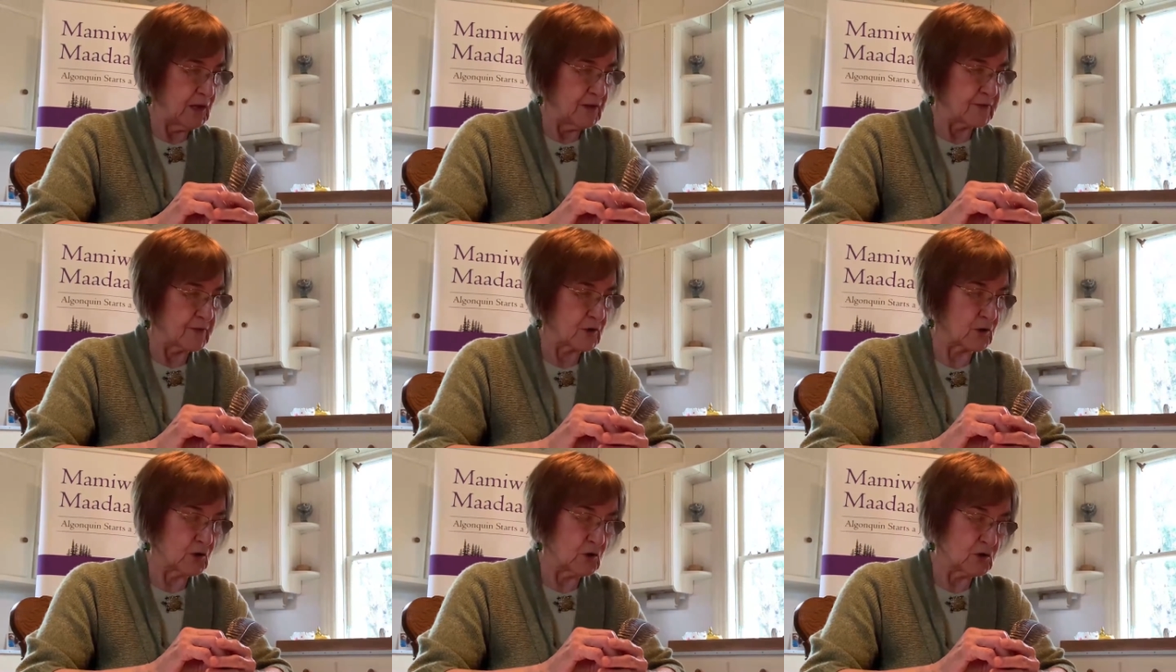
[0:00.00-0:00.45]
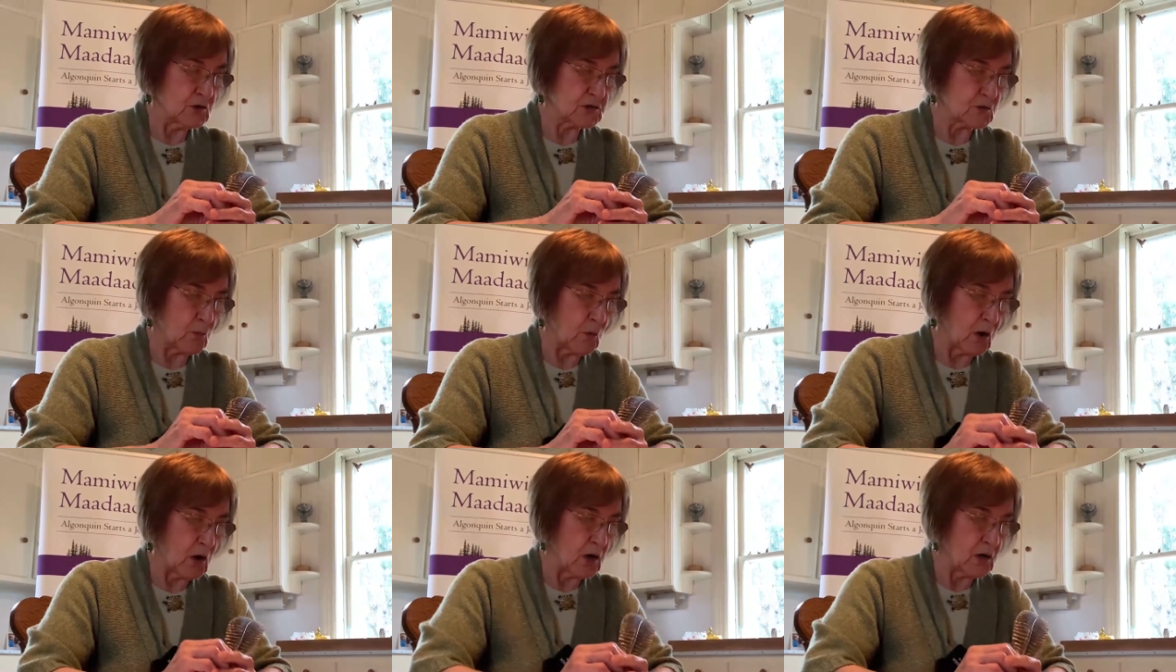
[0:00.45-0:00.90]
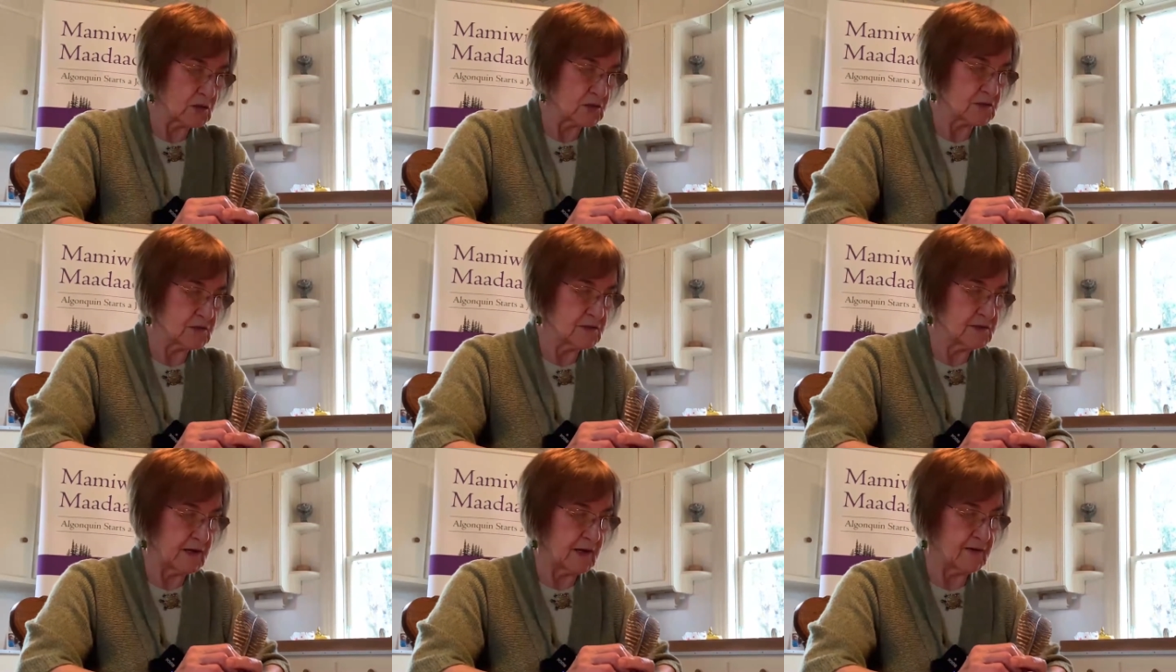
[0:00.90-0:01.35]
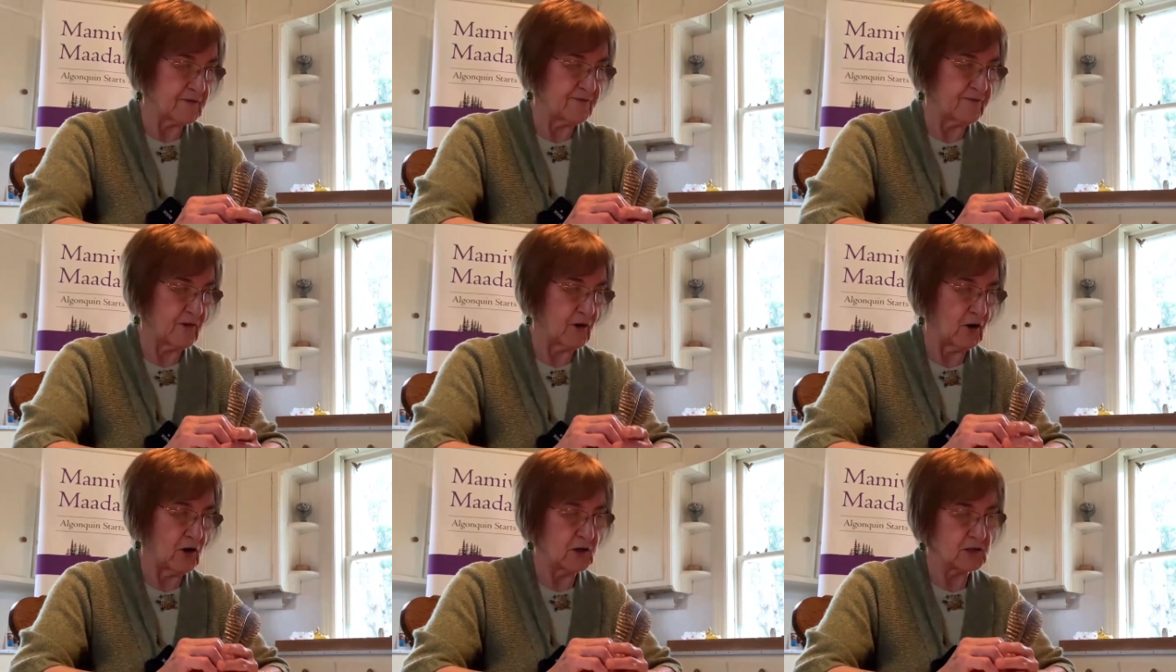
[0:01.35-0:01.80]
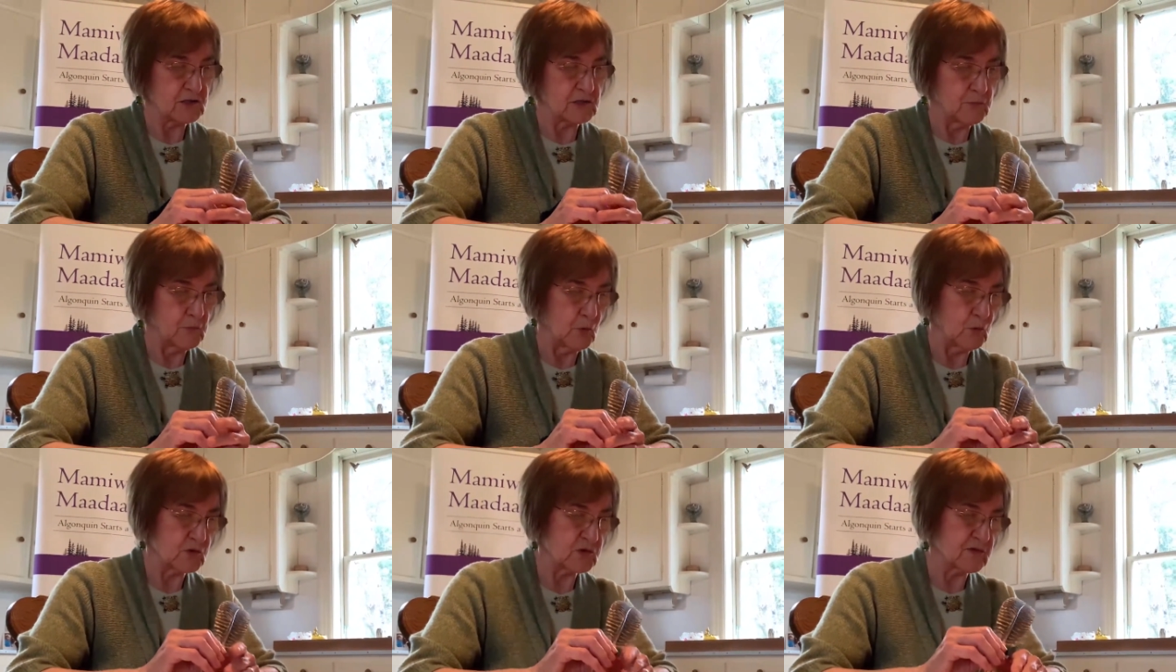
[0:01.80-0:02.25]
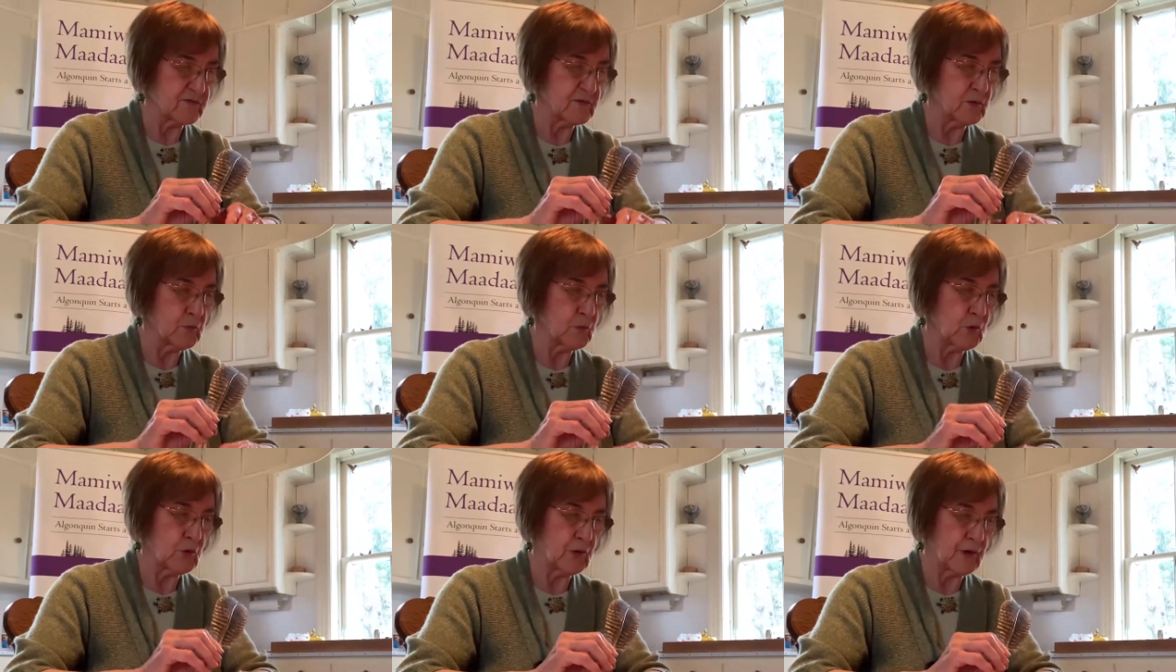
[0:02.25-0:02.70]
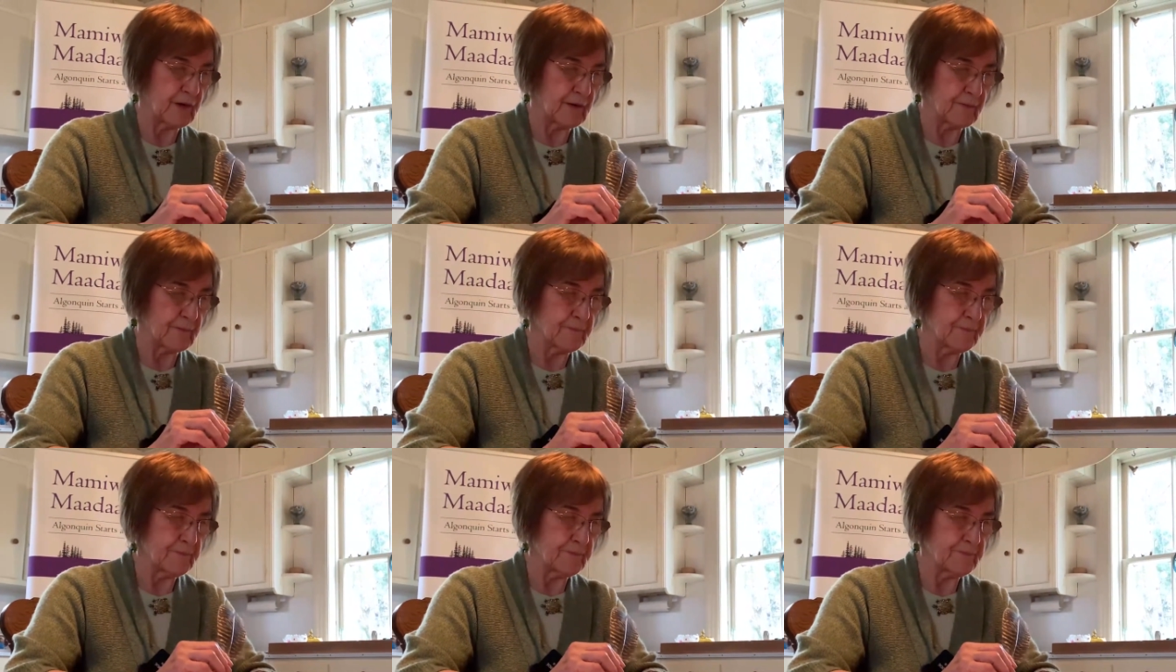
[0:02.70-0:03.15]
The girls walked and fought most of the morning.